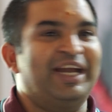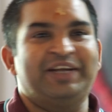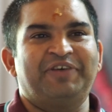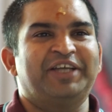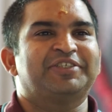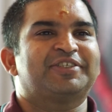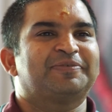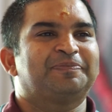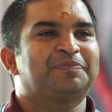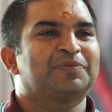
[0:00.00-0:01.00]

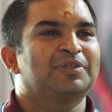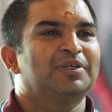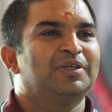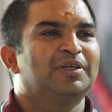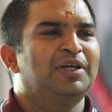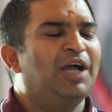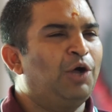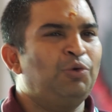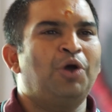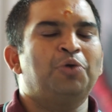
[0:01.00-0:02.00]
advance,
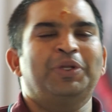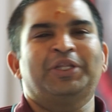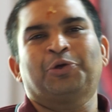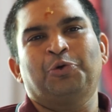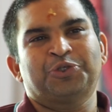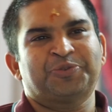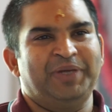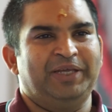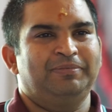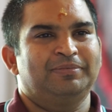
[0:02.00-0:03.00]
how long will the course be?